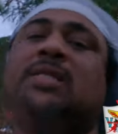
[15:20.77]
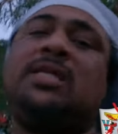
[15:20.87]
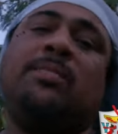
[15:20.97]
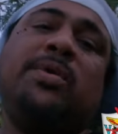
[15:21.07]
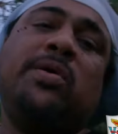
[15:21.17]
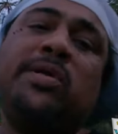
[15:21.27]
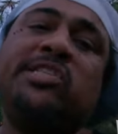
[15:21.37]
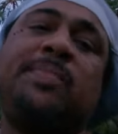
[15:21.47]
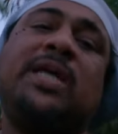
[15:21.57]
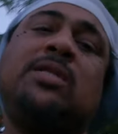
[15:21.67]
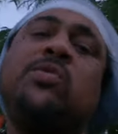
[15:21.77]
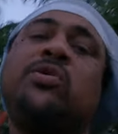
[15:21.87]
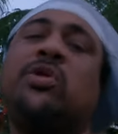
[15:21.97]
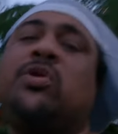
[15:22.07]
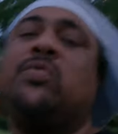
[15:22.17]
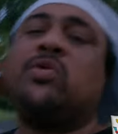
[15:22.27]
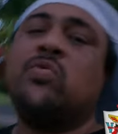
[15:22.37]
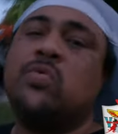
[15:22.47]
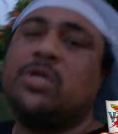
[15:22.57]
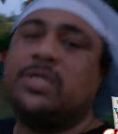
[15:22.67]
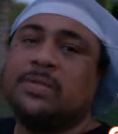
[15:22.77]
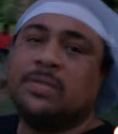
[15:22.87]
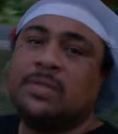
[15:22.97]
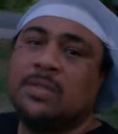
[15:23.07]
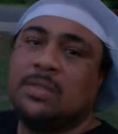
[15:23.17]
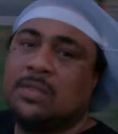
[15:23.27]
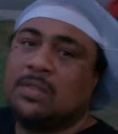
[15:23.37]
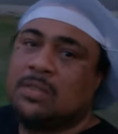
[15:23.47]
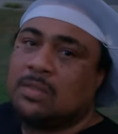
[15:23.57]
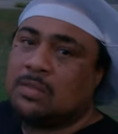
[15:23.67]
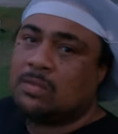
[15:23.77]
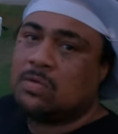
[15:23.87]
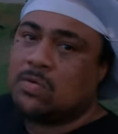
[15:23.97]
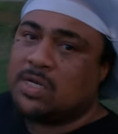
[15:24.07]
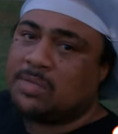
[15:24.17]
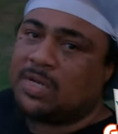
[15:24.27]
and tell me how the spot look. You know, we cooling. Cooling